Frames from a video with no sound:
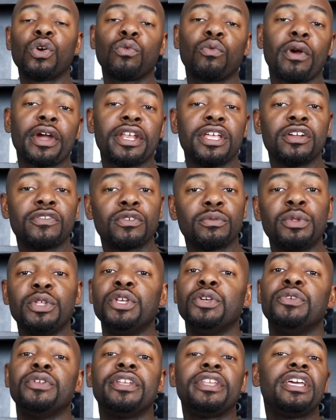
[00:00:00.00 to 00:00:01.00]
right here from the
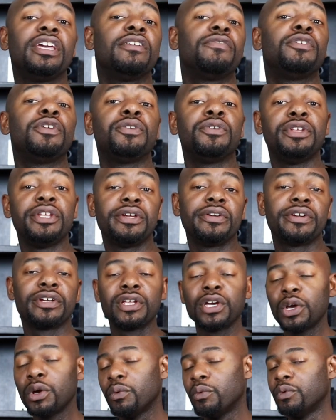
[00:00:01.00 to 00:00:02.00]
unit if you're near
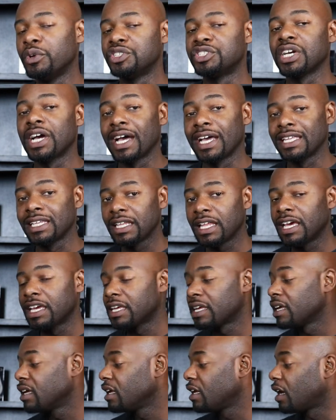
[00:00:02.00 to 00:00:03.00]
it, which I like.